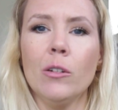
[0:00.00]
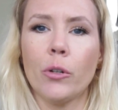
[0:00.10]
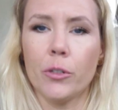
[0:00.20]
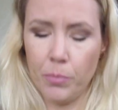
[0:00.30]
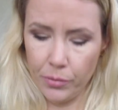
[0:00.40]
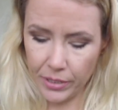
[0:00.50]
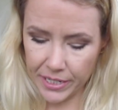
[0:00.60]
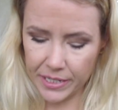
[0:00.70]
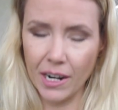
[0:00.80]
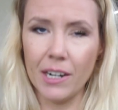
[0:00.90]
looked
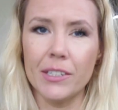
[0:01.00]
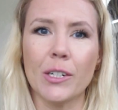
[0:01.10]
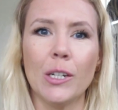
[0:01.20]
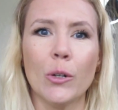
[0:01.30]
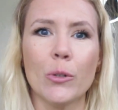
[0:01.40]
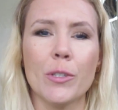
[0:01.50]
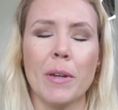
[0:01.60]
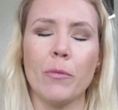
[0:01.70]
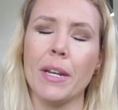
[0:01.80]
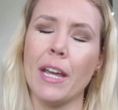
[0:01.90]
pretty darn close,
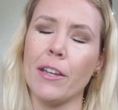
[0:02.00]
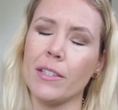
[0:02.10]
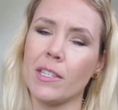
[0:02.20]
but when I